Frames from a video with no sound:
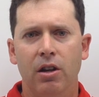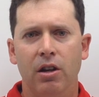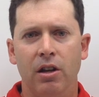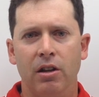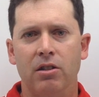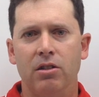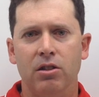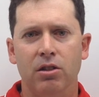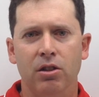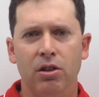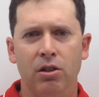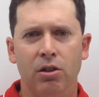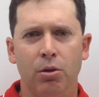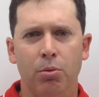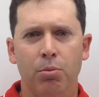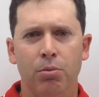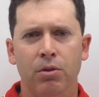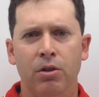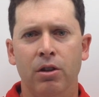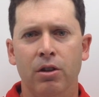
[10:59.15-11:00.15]
it's
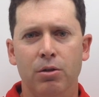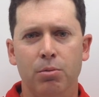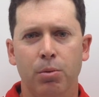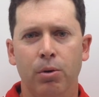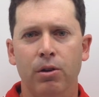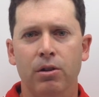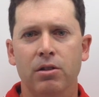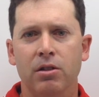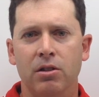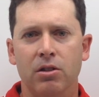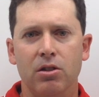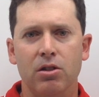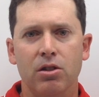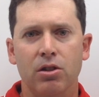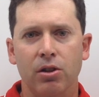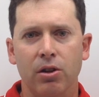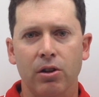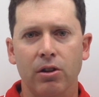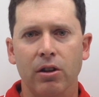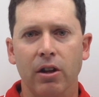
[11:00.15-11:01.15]
this person's
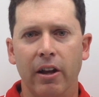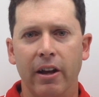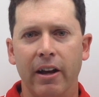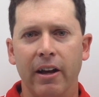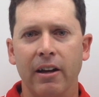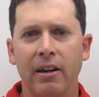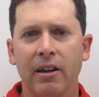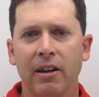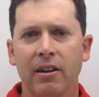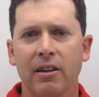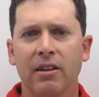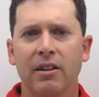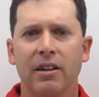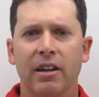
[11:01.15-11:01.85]
third leg,